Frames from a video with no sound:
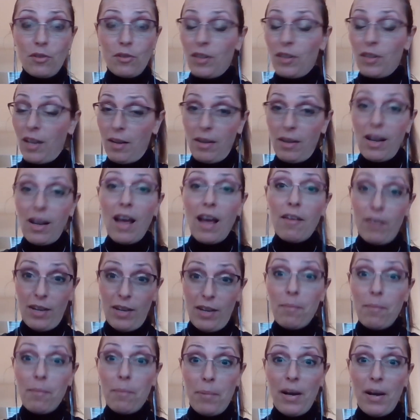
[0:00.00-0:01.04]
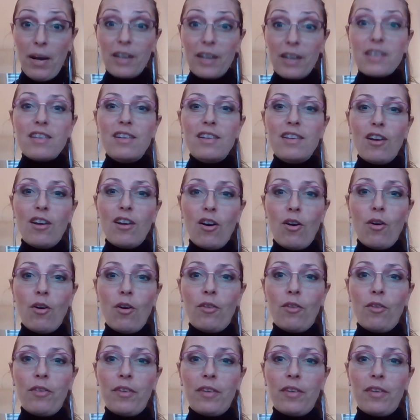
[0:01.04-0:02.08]
and have an impact
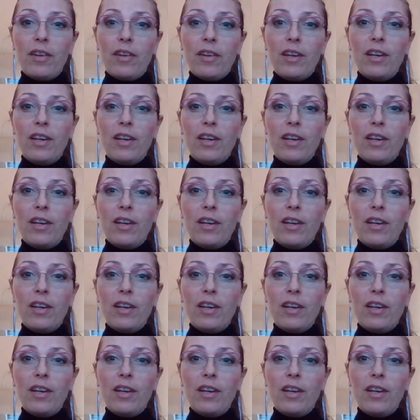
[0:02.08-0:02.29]
on